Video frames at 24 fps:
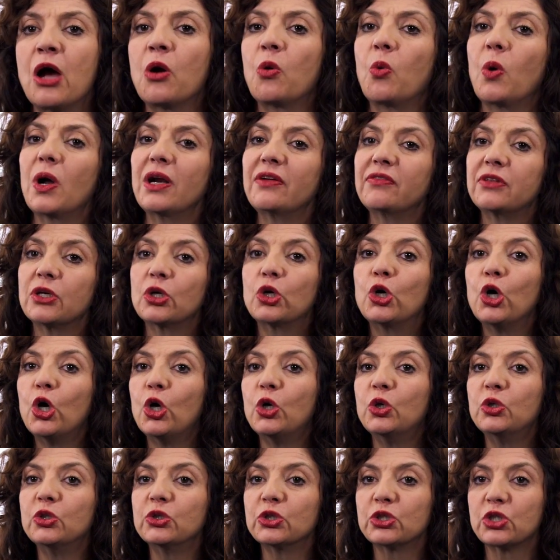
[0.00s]
One of the
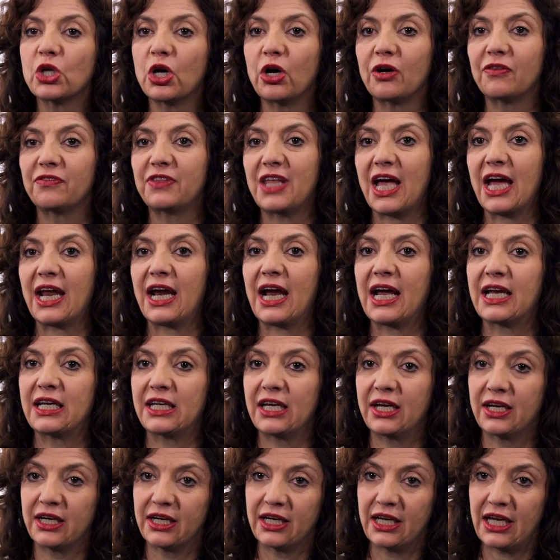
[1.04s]
goals of that
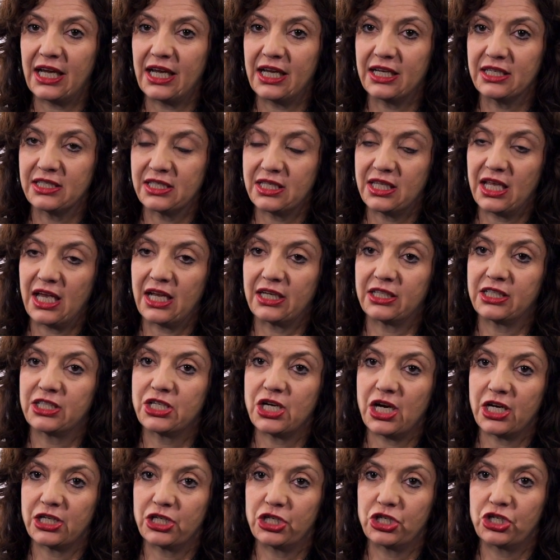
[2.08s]
idea is that
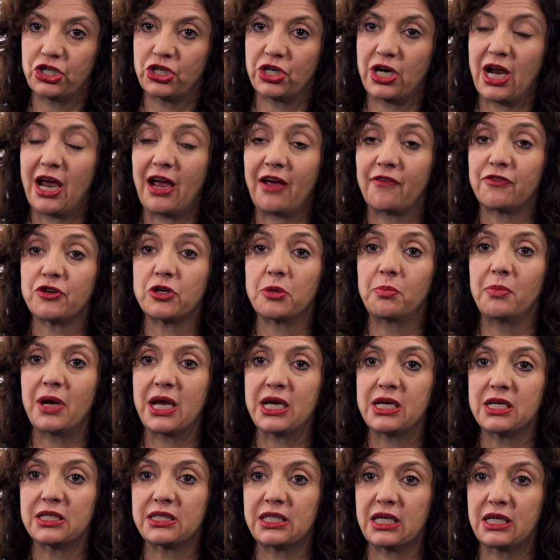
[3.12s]
judges should have
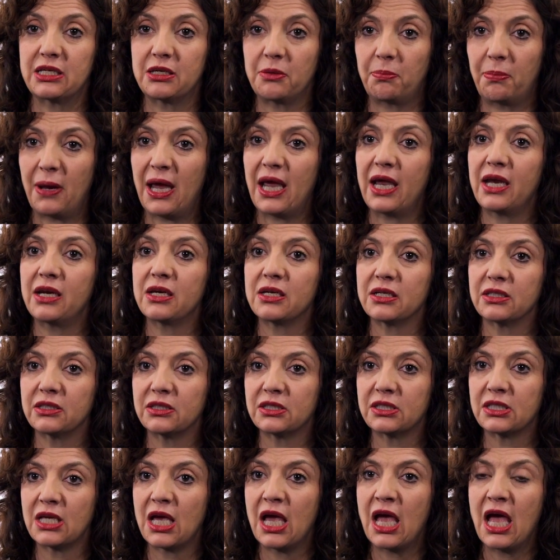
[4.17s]
tremendous
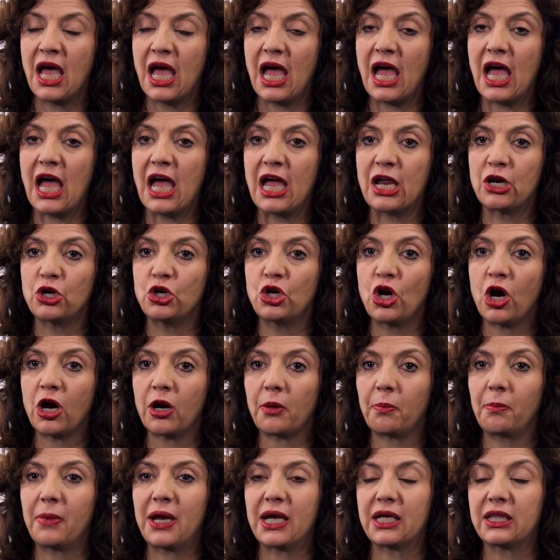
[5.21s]
independence and
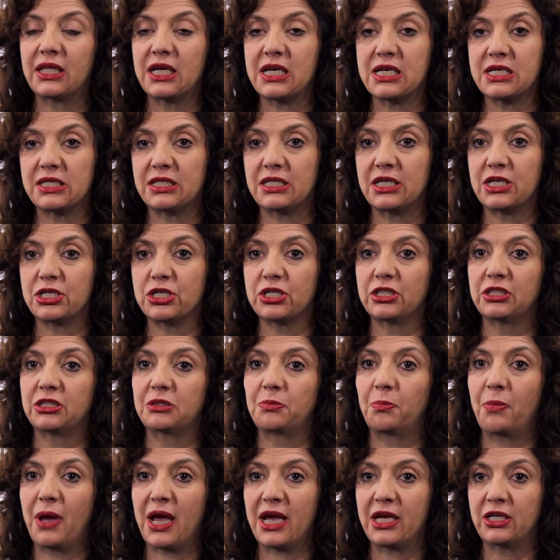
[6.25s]
not make their decisions
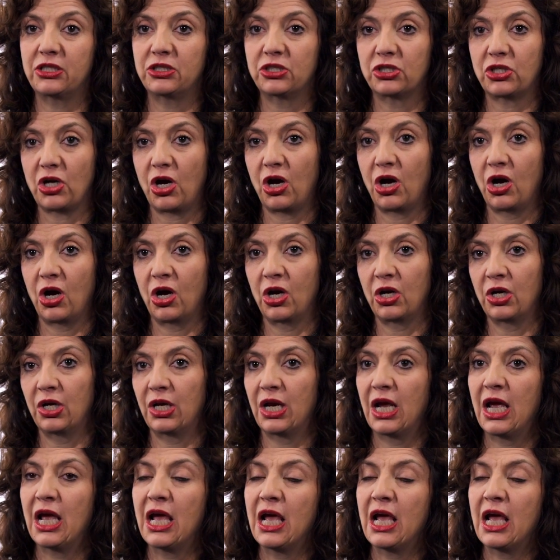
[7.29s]
based on